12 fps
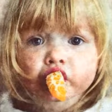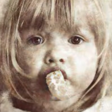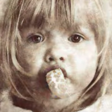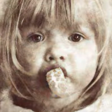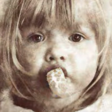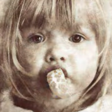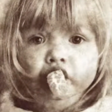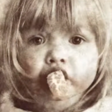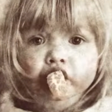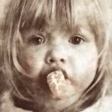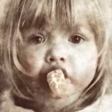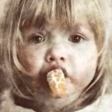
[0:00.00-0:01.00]

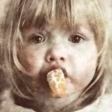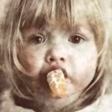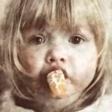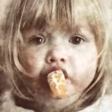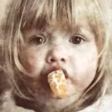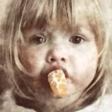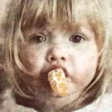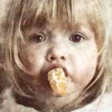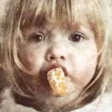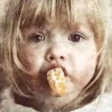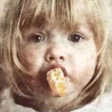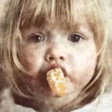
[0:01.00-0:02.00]

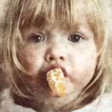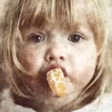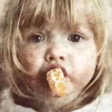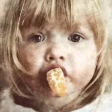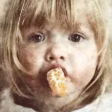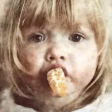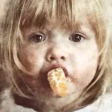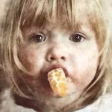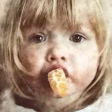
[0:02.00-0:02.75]
No one is speaking in this clip.